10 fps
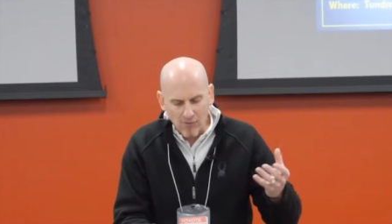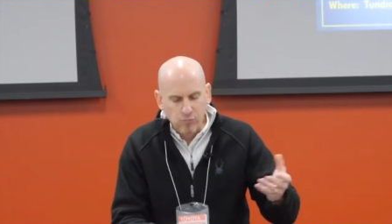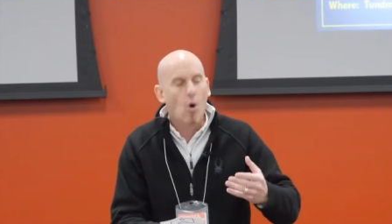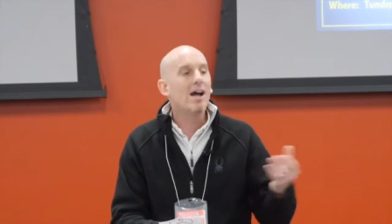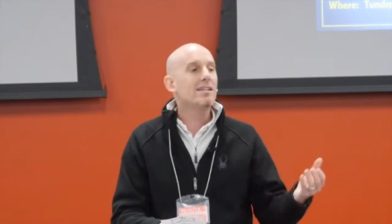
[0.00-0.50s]

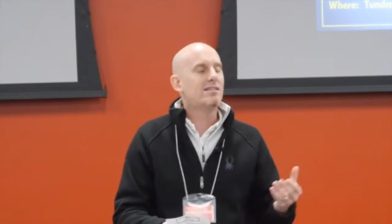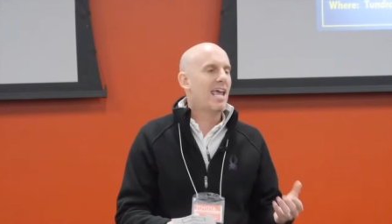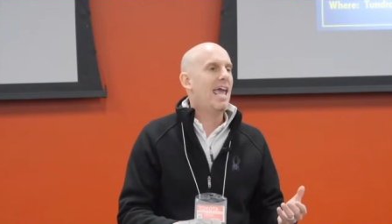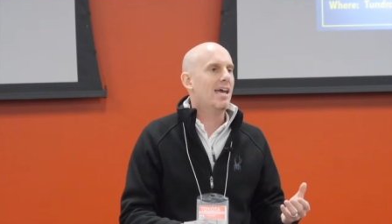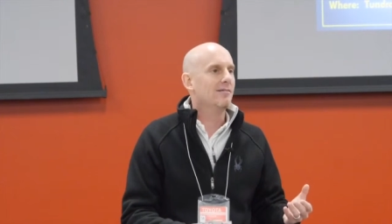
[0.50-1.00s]
of 1 to
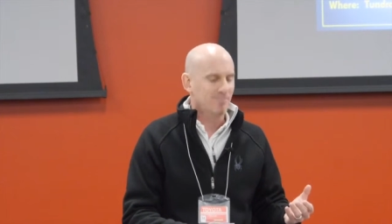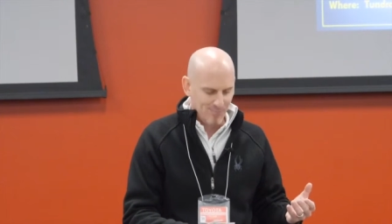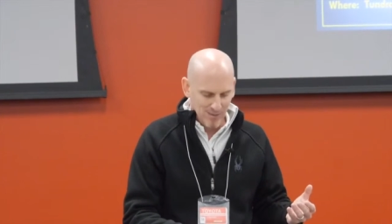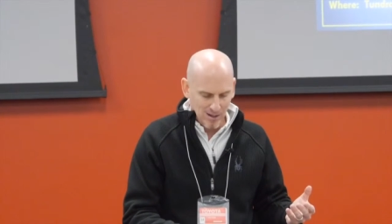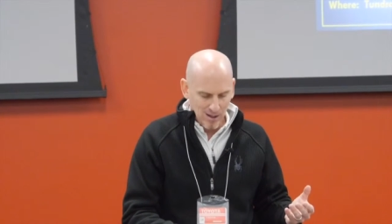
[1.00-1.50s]
10,
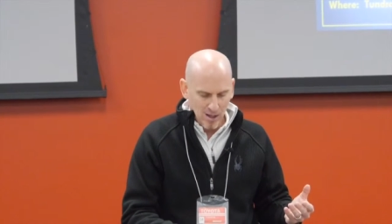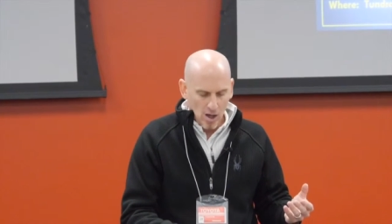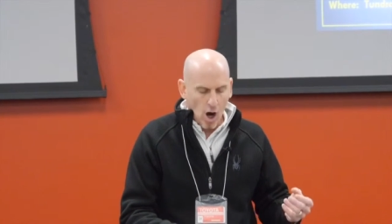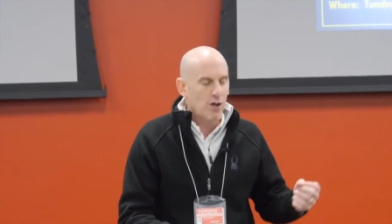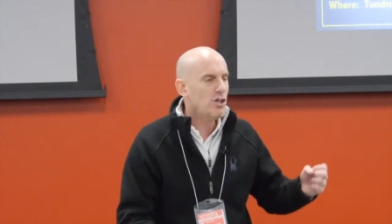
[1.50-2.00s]

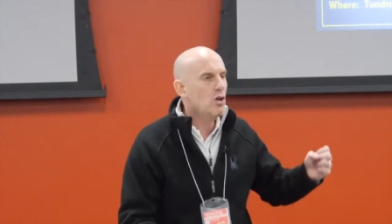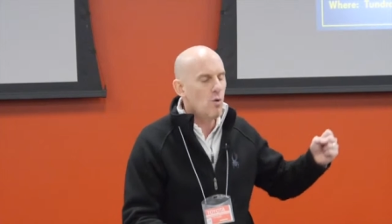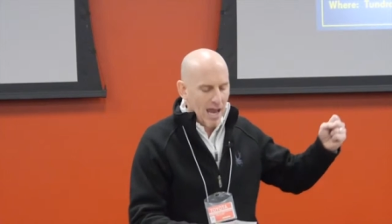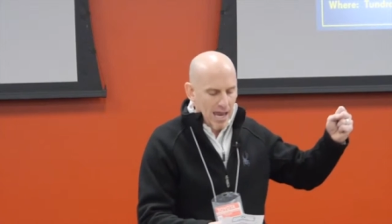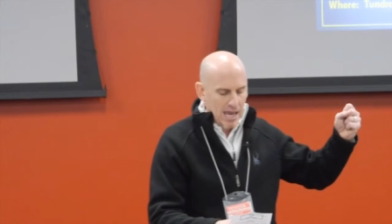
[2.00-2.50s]
are
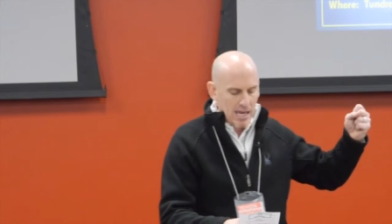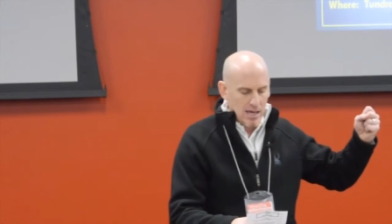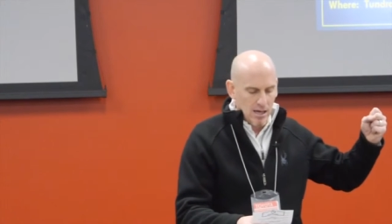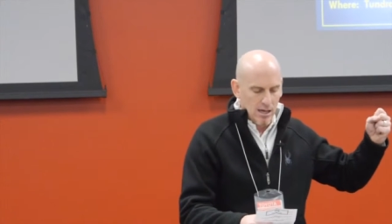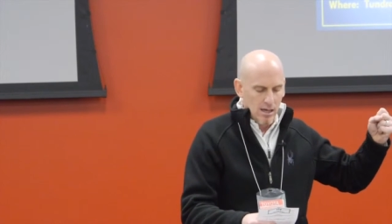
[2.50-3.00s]
you
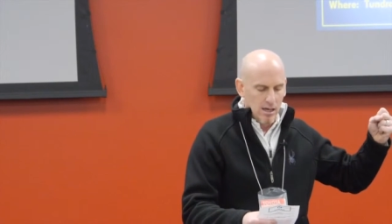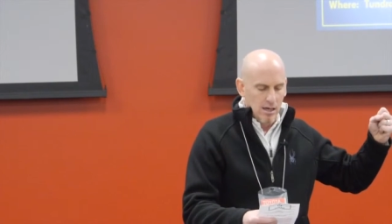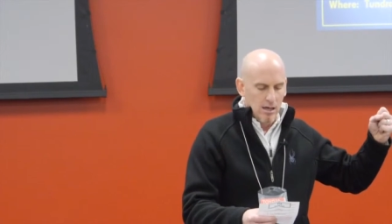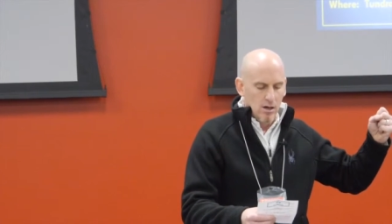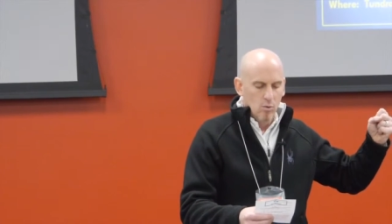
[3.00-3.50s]
a
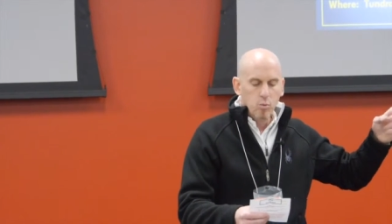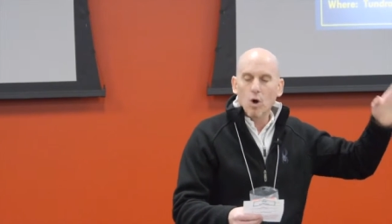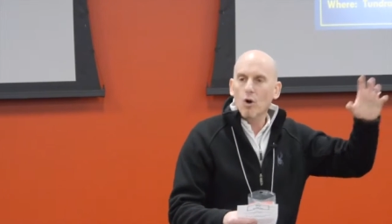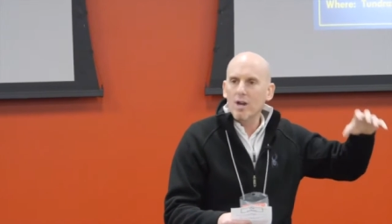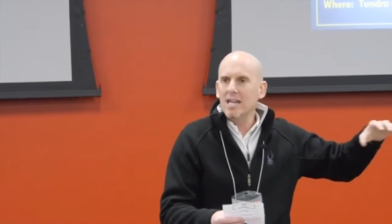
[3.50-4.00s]

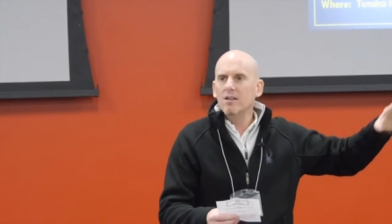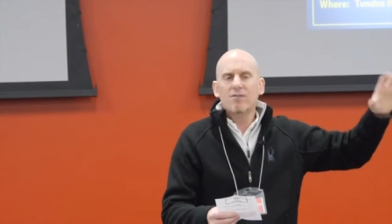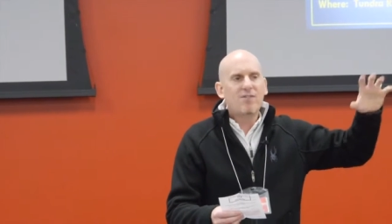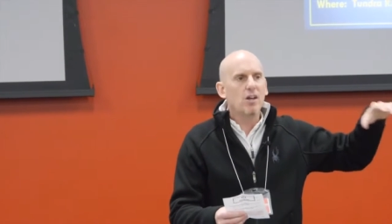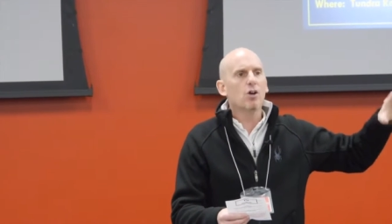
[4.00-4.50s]
worried,
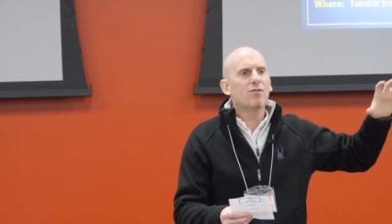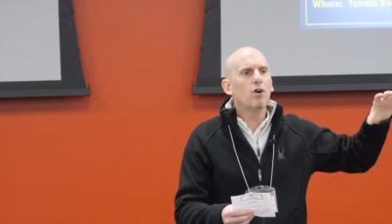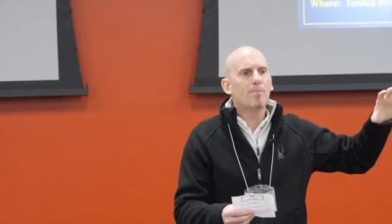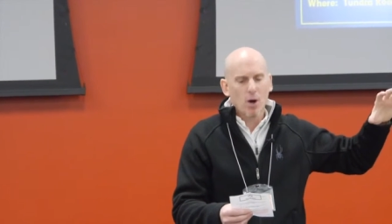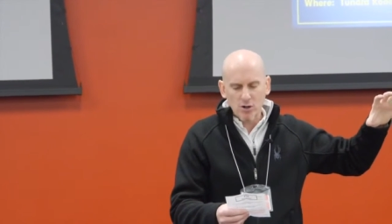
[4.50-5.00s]

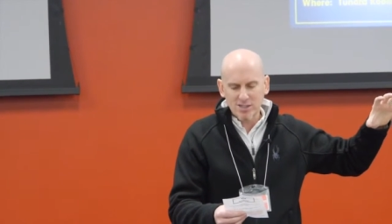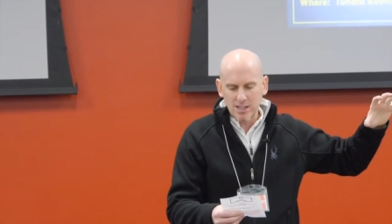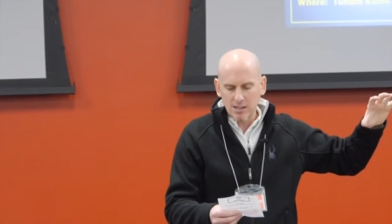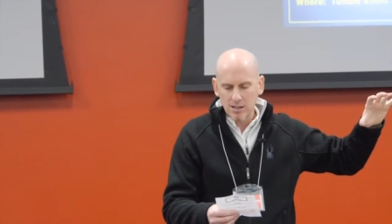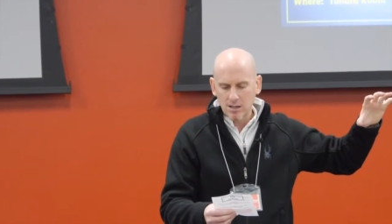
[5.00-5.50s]
fearful
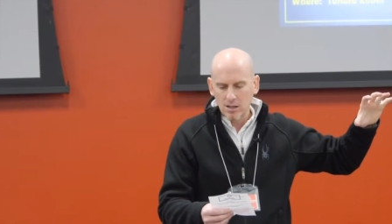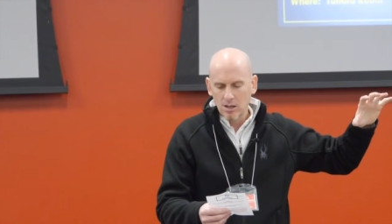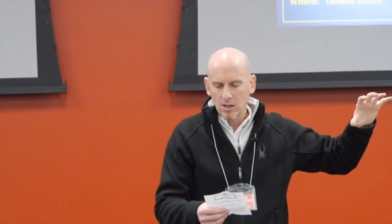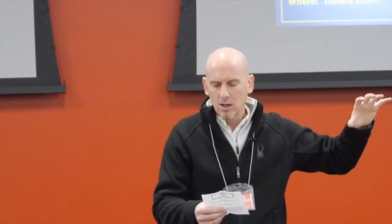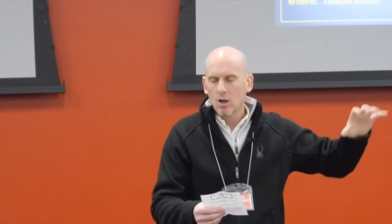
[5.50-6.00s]
person?
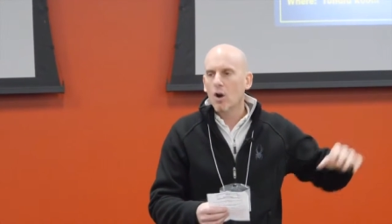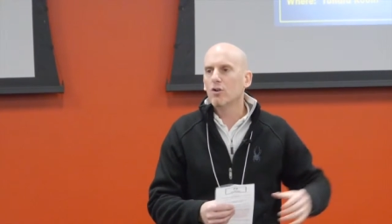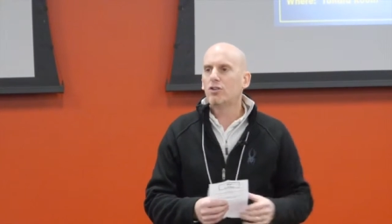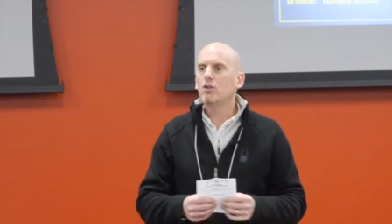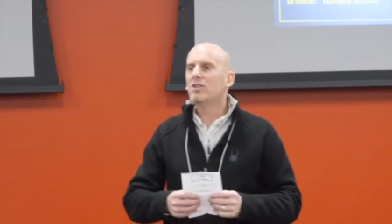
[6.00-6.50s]

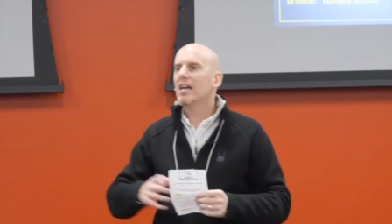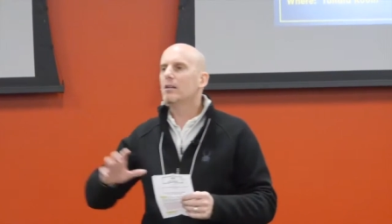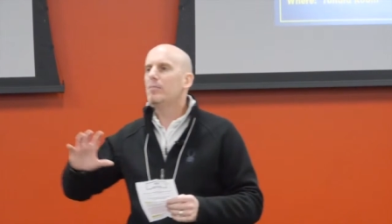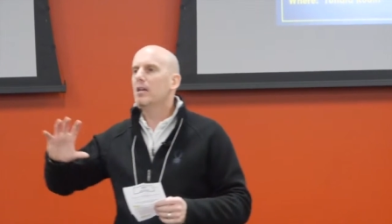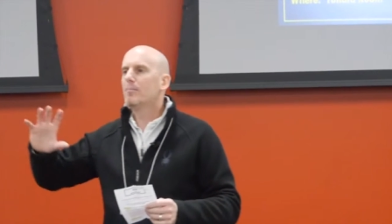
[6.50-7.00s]
Or do you tend
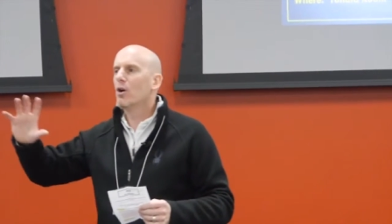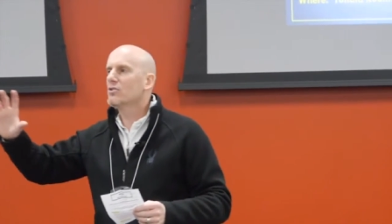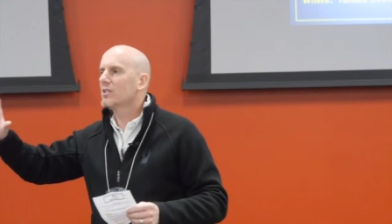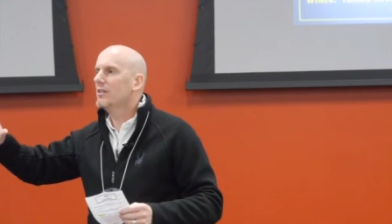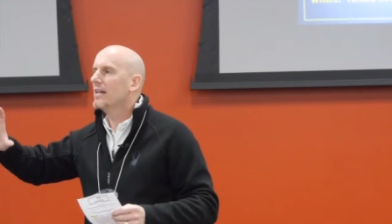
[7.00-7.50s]
to be a
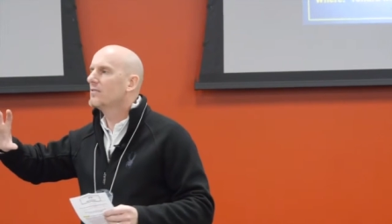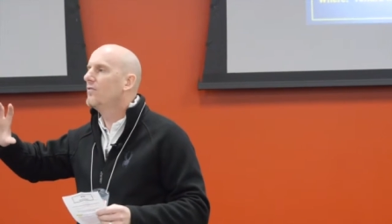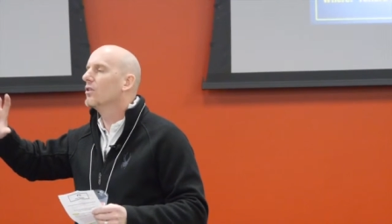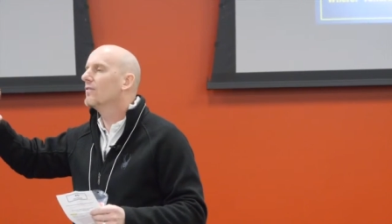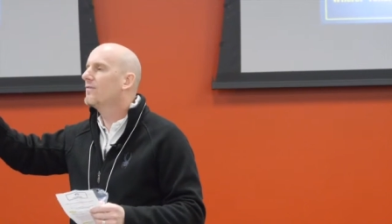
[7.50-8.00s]
person that's
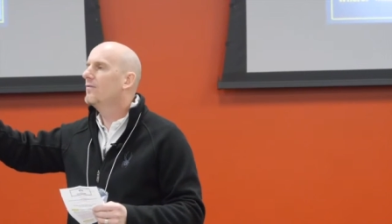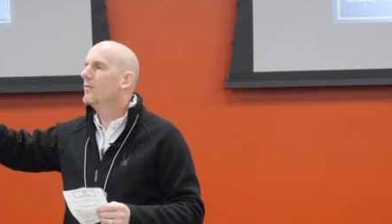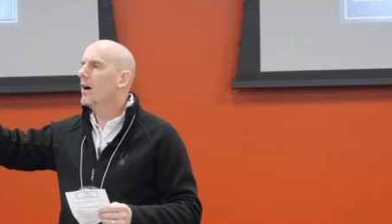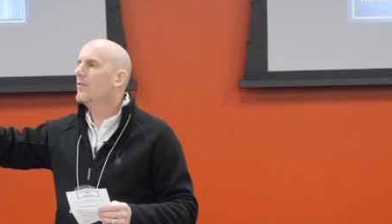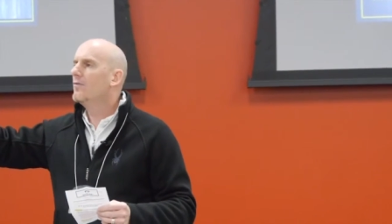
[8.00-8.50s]
full of,
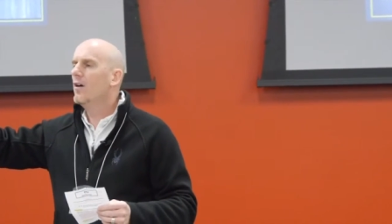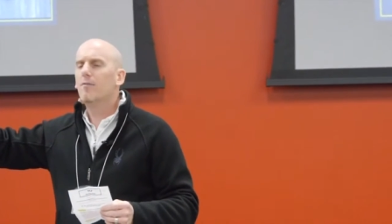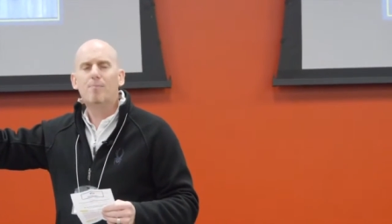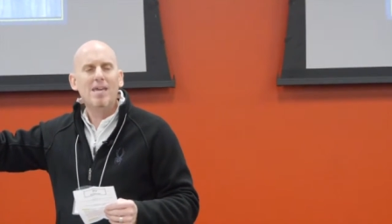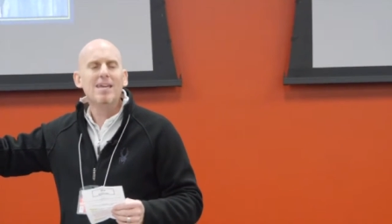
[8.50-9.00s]
of,
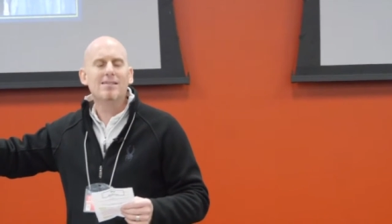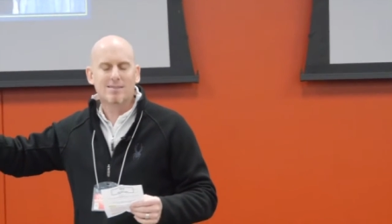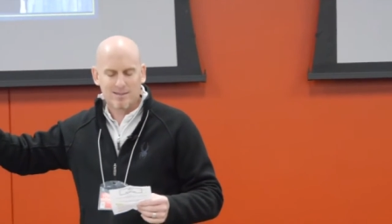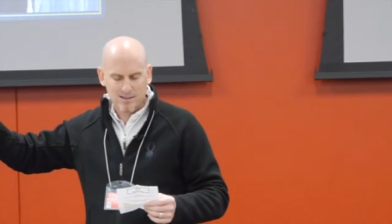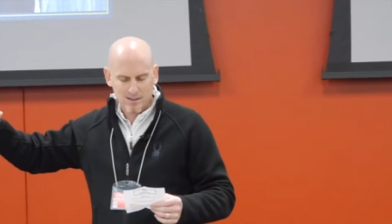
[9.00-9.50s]
of
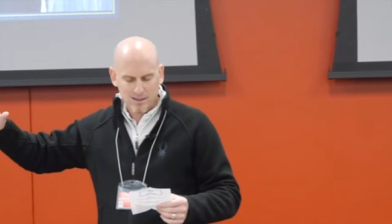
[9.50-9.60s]
peace